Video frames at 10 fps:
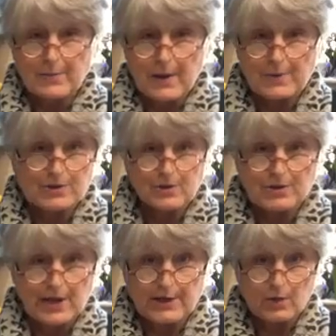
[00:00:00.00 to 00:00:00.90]
pepper too, which
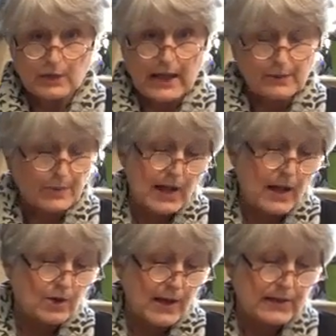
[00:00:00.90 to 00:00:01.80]
I don't like, but I'll
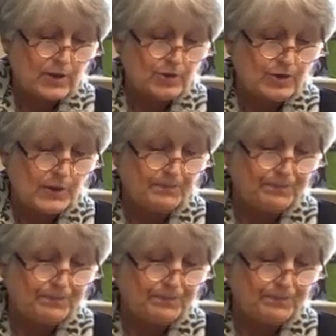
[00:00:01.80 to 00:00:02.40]
go ahead and use it.